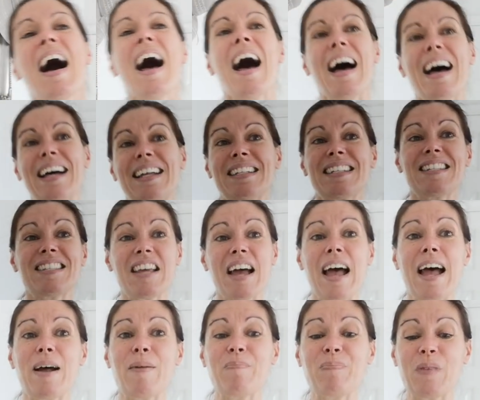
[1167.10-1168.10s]
And
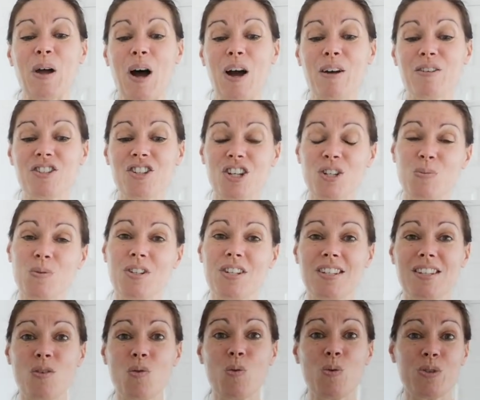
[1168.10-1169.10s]
I just wanted
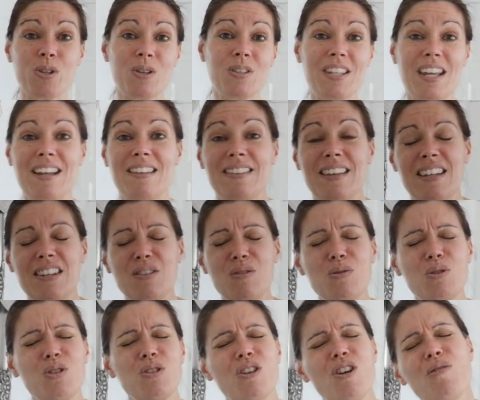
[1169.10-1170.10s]
to also say thank you
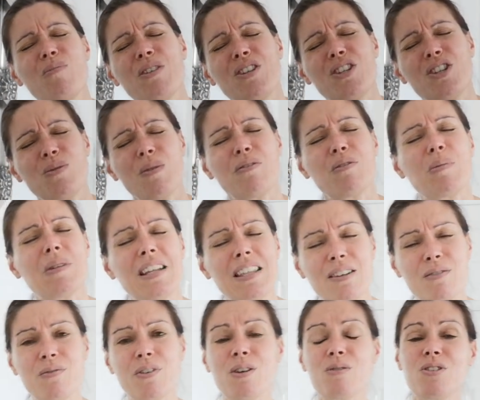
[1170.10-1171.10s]
so much to everybody
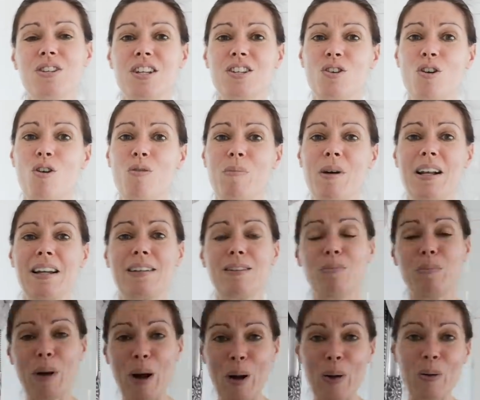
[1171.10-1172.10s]
that voted on my little
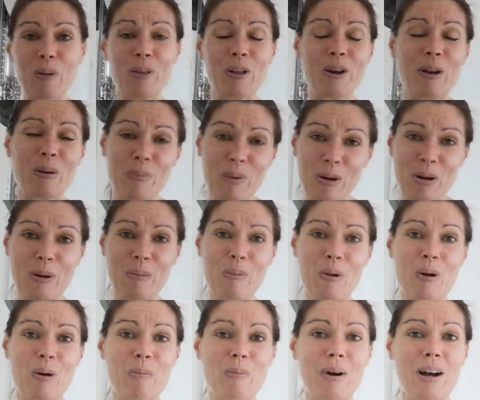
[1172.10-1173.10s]
poll that I put up
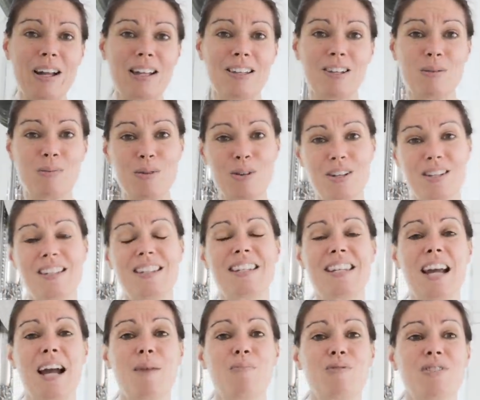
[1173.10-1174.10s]
on my community
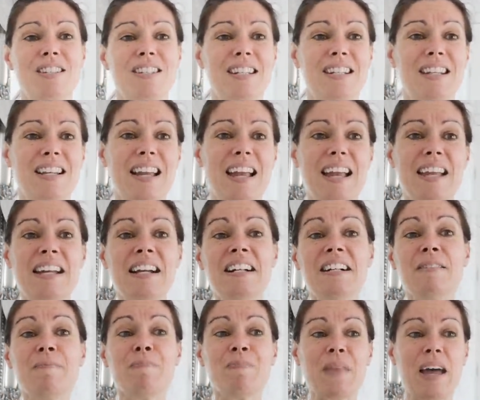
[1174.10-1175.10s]
tab recently.
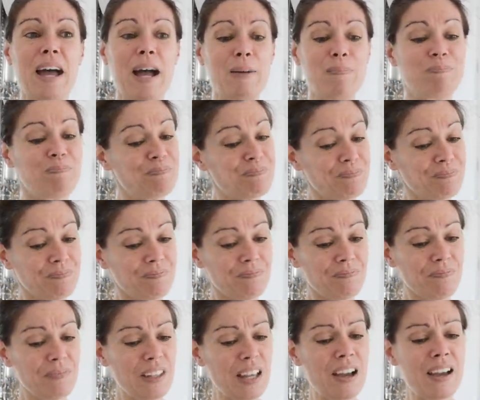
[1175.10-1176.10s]

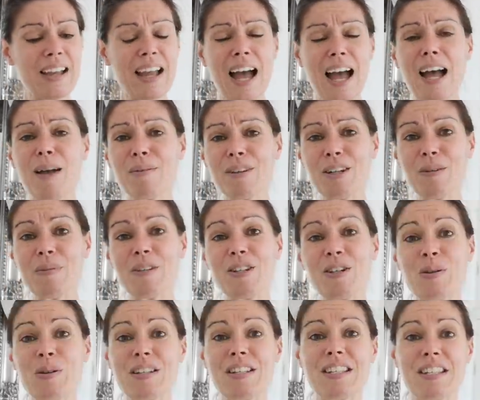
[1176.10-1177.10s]
I am going to be
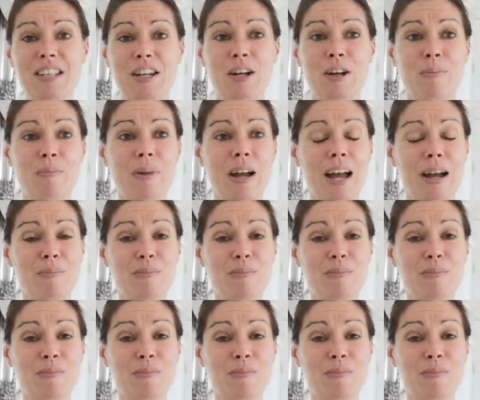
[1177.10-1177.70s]
doing some